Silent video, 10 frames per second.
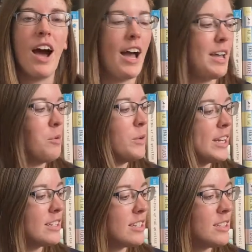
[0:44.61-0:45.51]
I
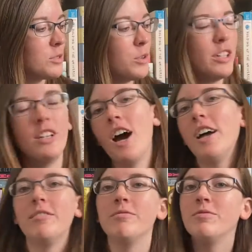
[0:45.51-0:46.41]
went into this one
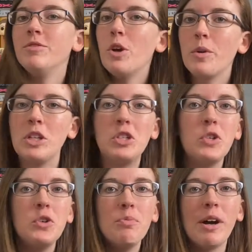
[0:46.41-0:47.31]
not knowing
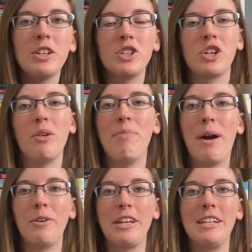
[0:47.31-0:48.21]
too much
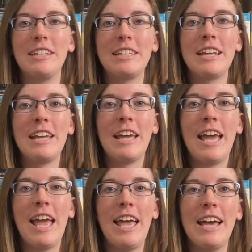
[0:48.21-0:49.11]
about it,
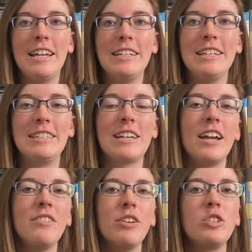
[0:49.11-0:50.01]
and it's
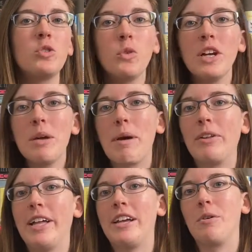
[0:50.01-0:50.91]
kind of a story
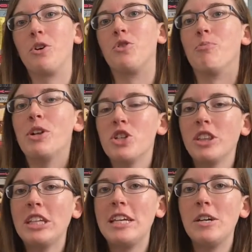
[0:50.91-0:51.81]
about like a
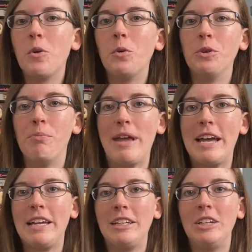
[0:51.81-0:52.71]
curmudgeonly old
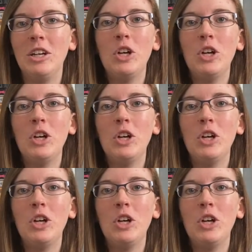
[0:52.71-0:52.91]
man